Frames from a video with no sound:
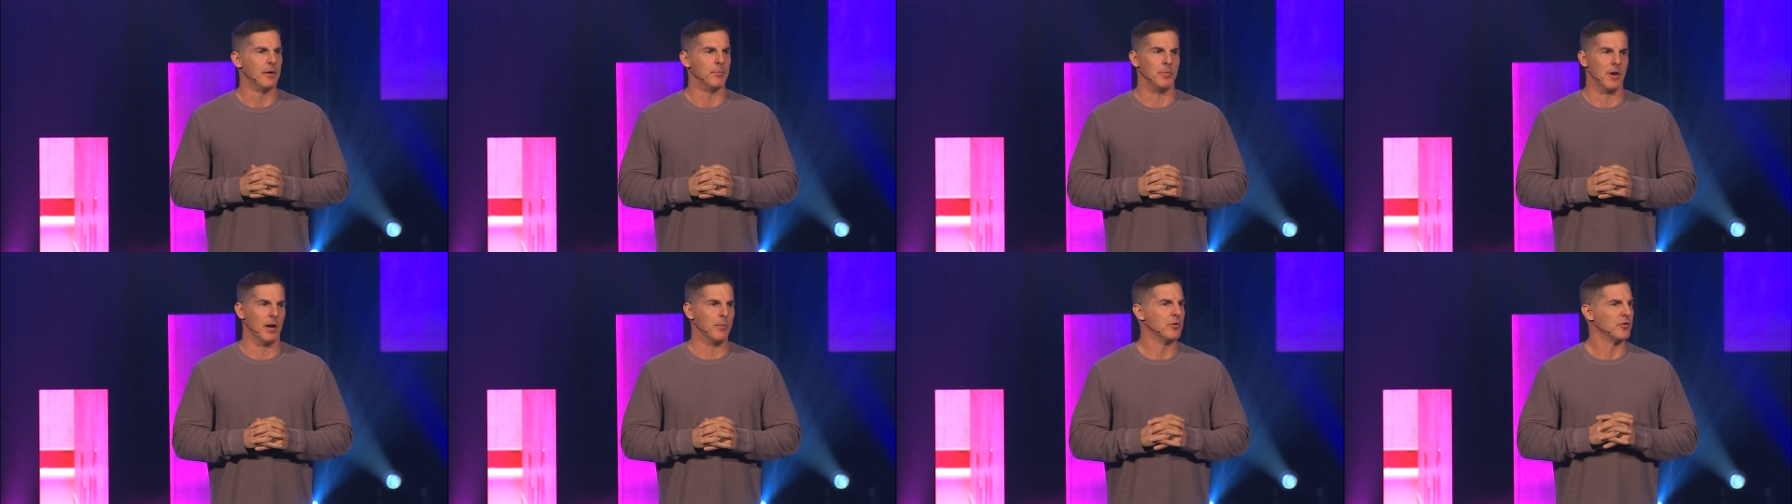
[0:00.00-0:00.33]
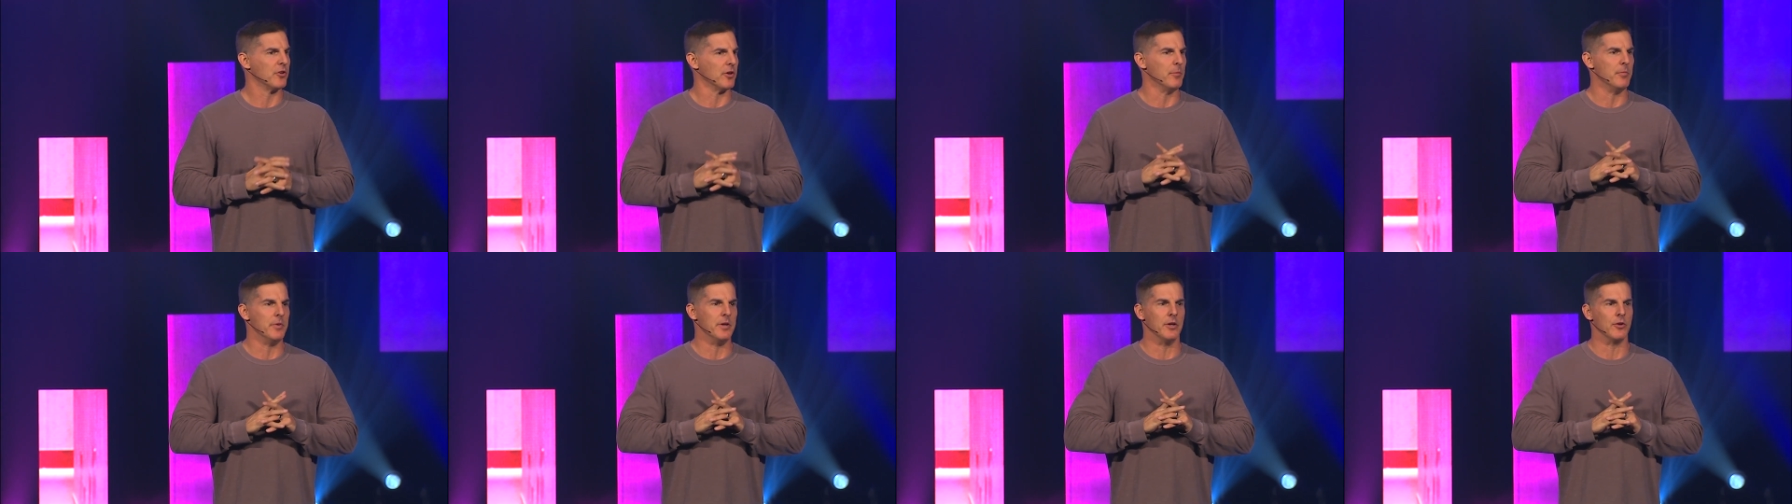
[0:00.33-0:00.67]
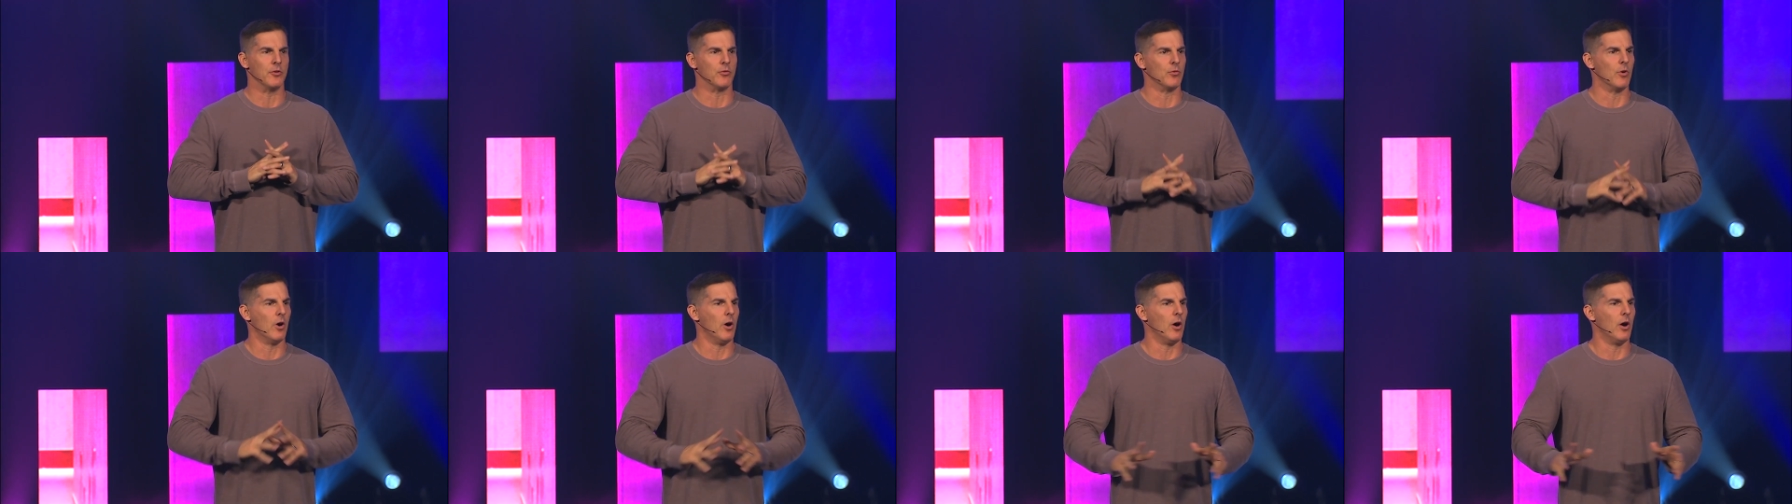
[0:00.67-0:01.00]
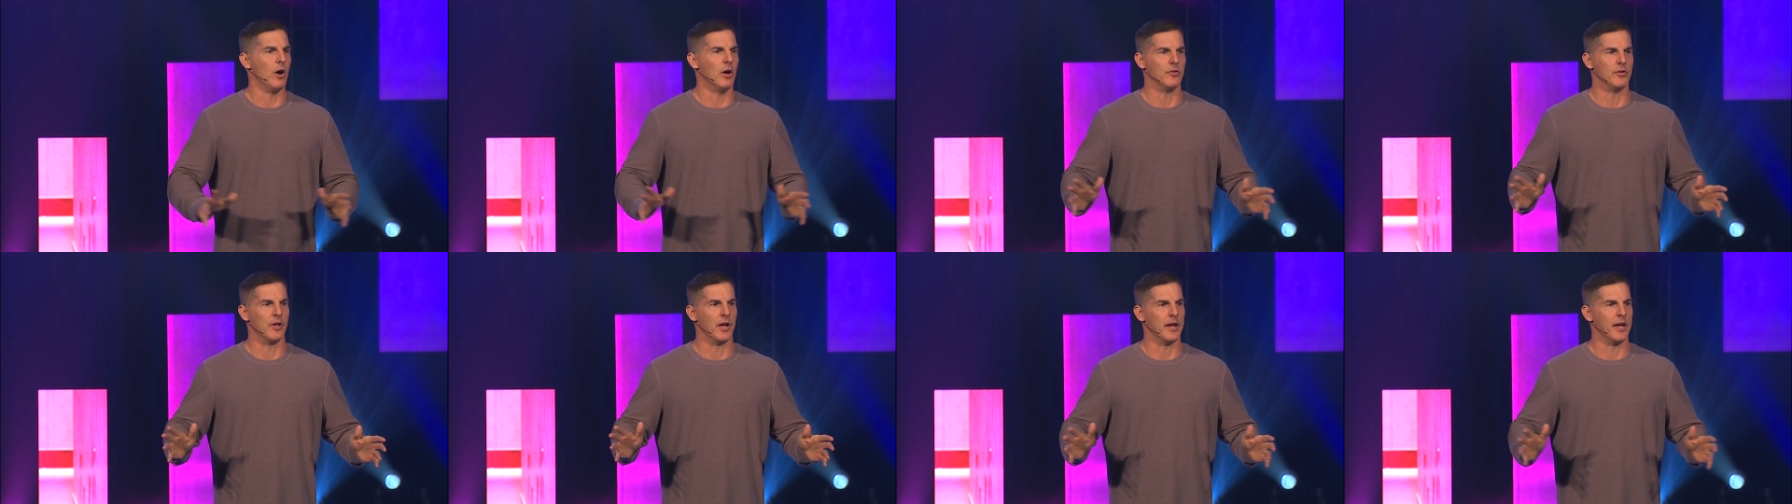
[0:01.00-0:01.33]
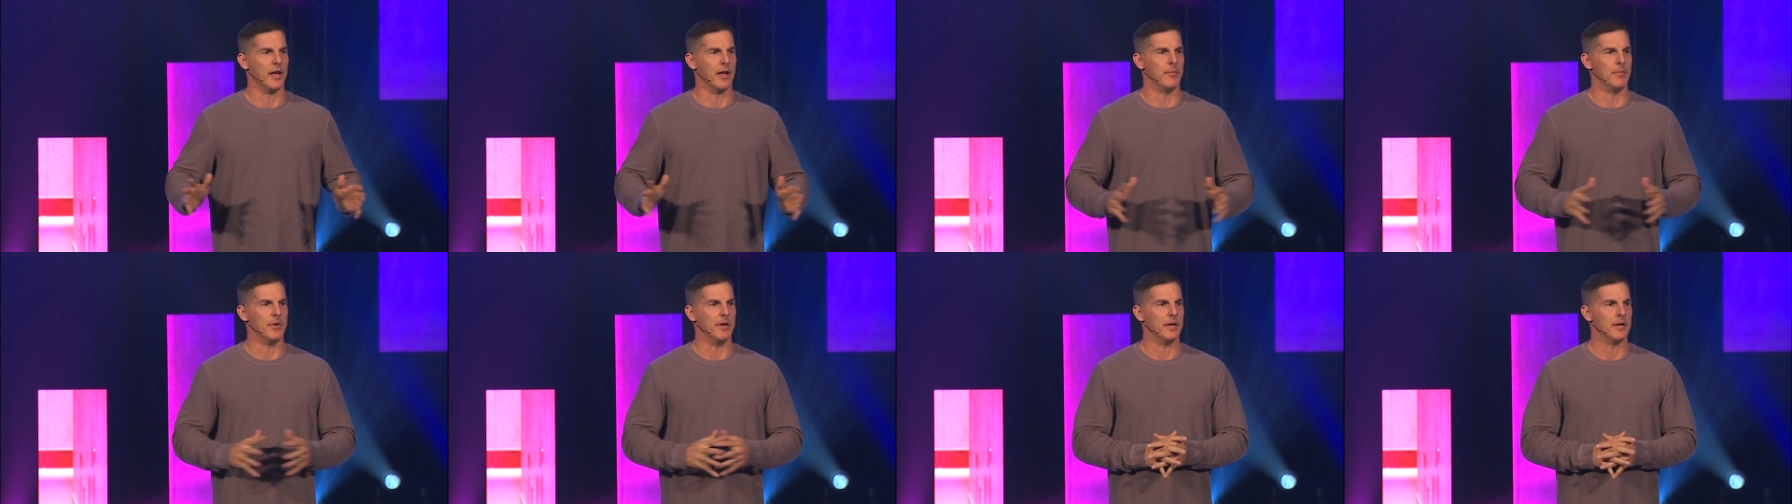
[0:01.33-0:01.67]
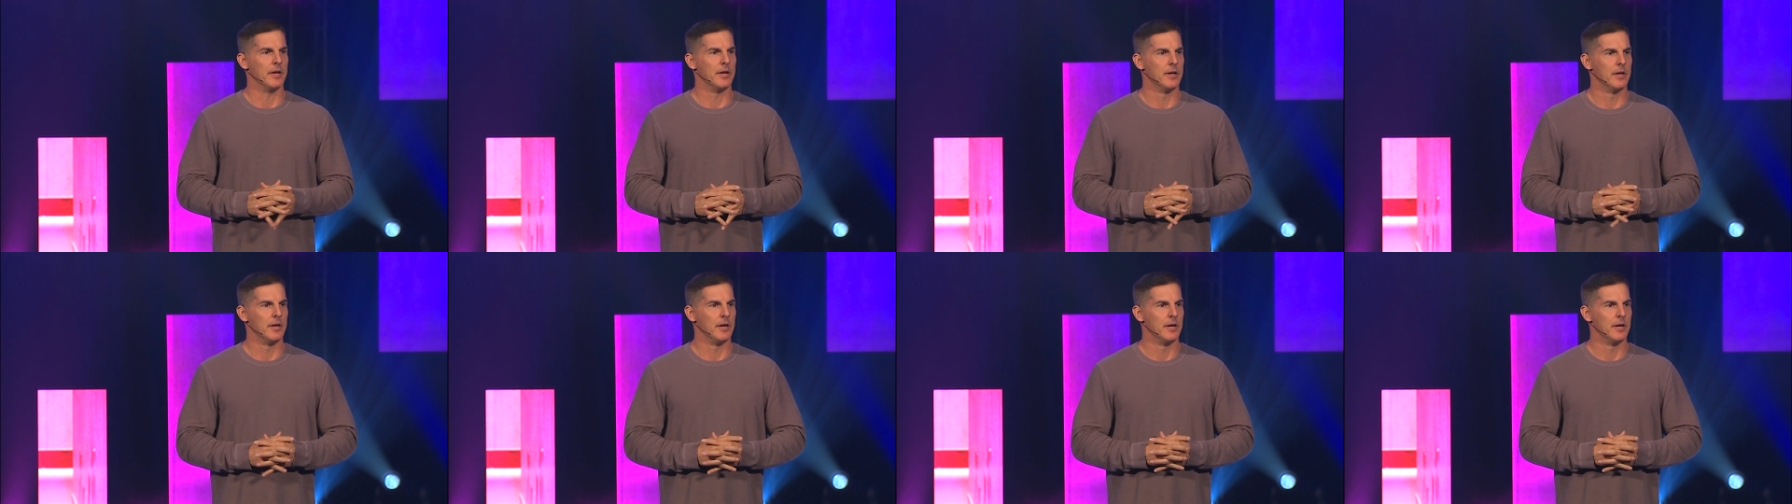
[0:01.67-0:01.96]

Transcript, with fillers: but I'm just going to be as raw as I can be